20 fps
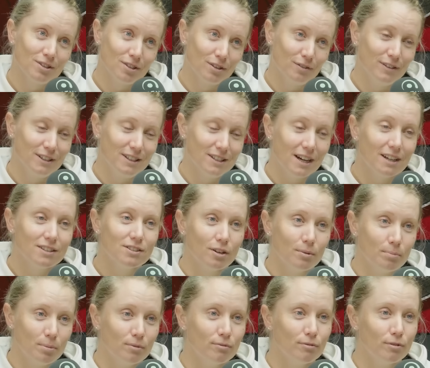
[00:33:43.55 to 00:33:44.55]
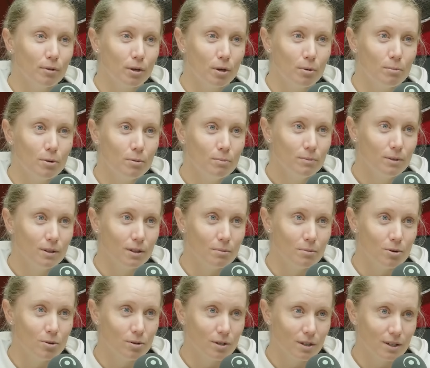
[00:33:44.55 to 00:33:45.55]
so if he does open for
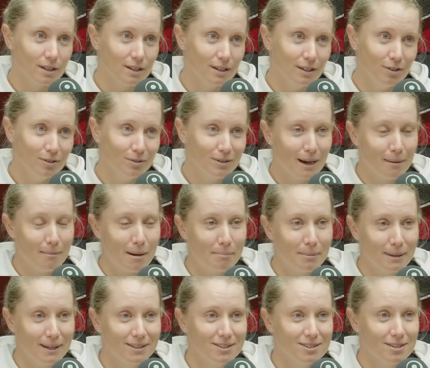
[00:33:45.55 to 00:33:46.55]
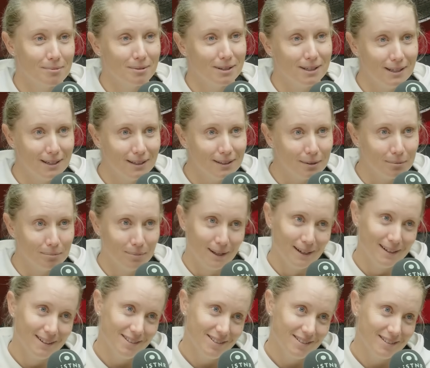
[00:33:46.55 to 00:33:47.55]
Glamorgan and you come up against some of the England
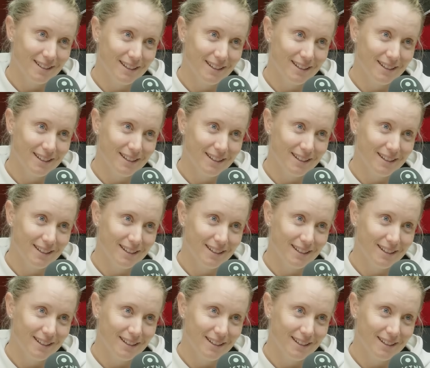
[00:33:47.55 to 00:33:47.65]
players,